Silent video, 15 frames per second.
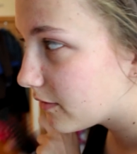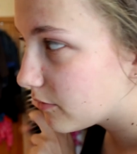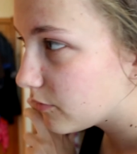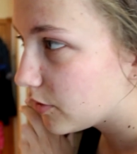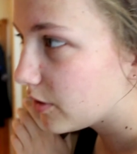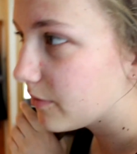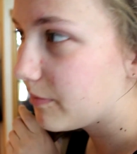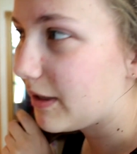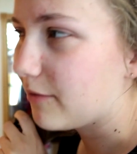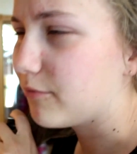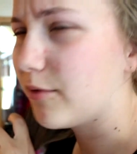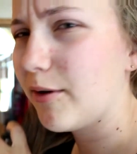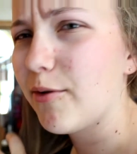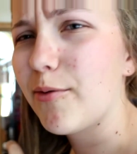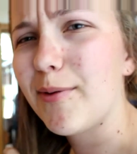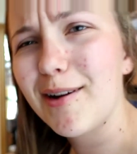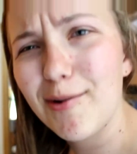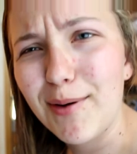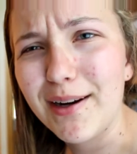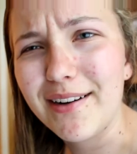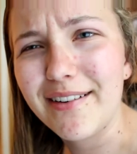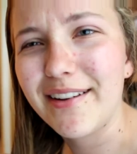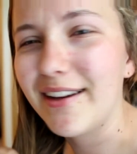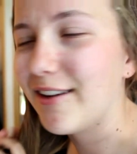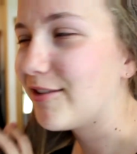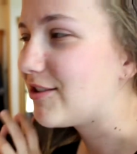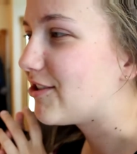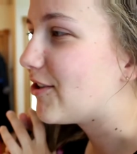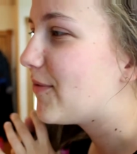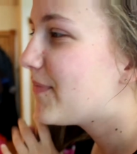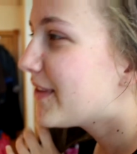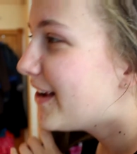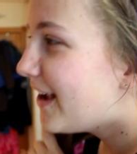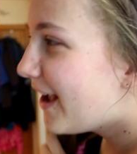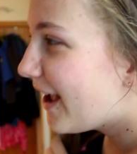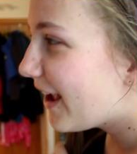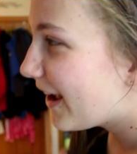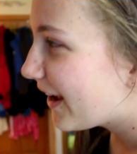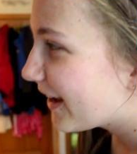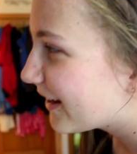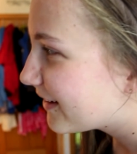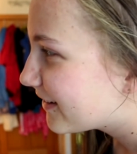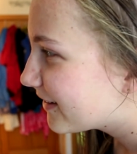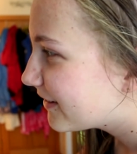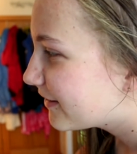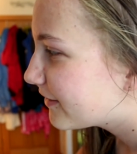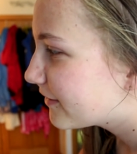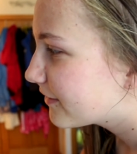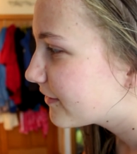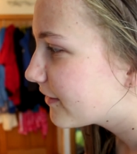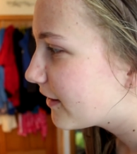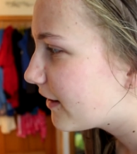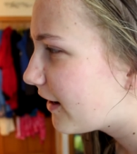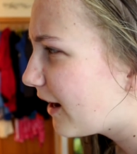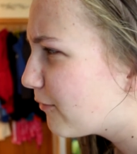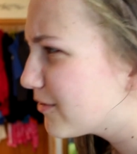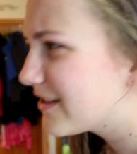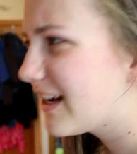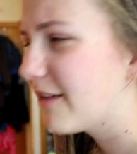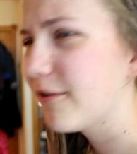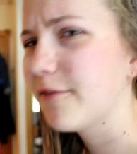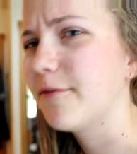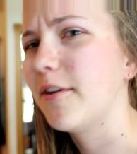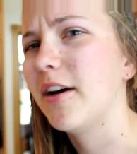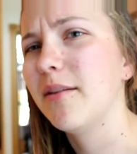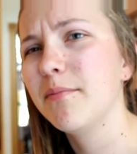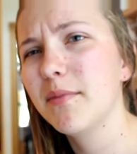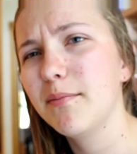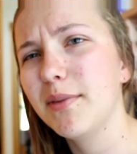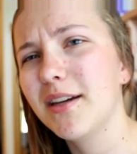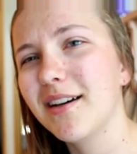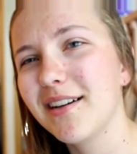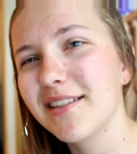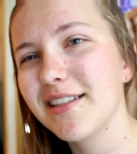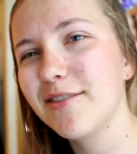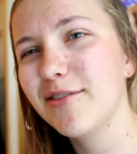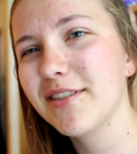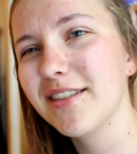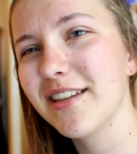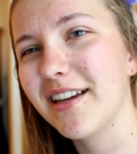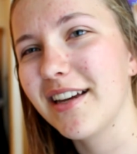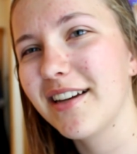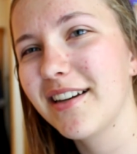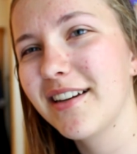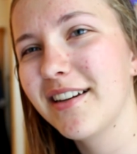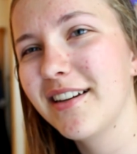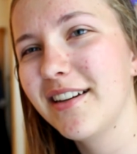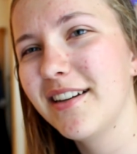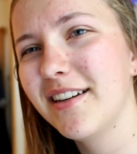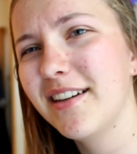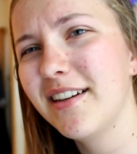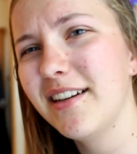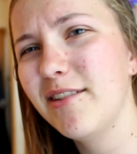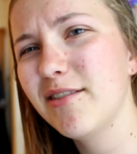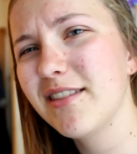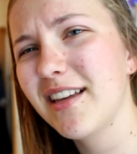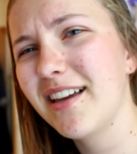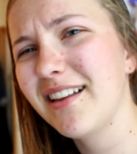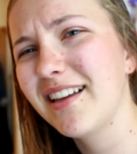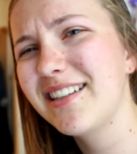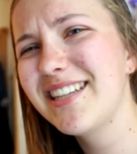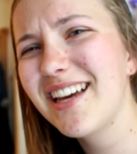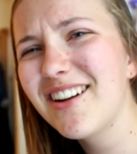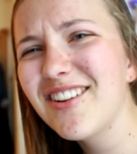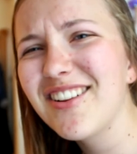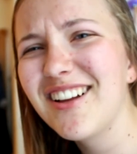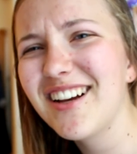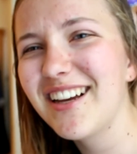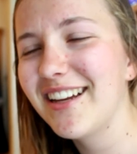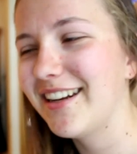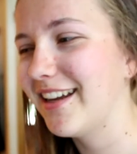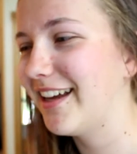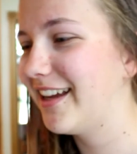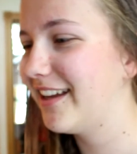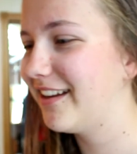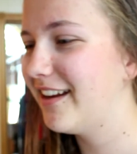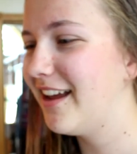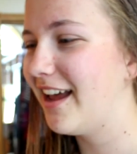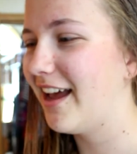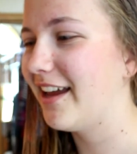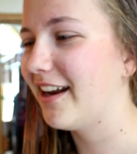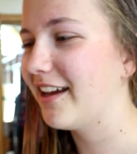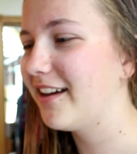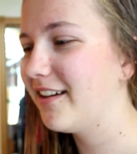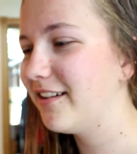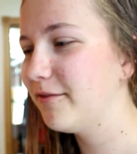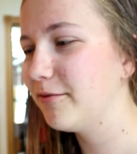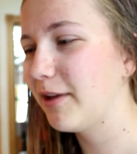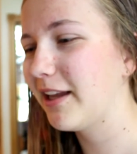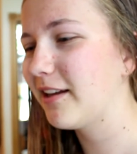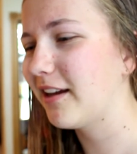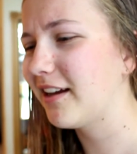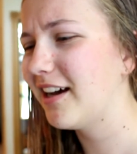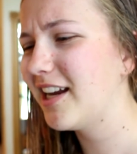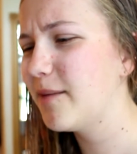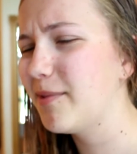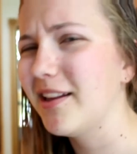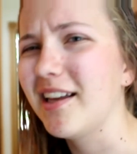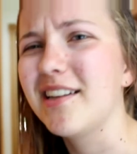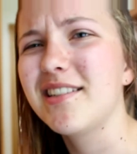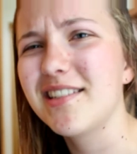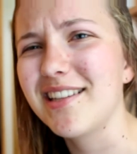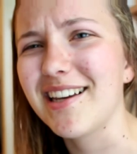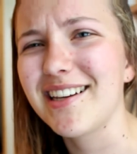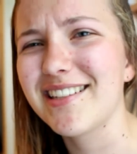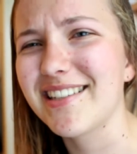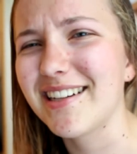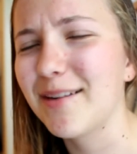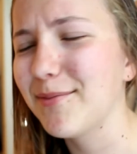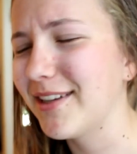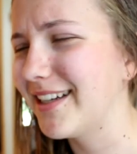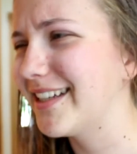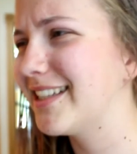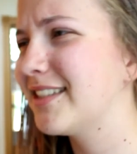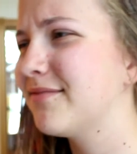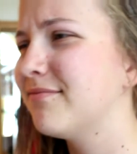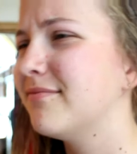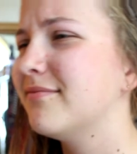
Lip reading: Well, that we were required to go to. And I wasn't having fun because it was like 10 o'clock at night, and I got up at like 6, and I'm like,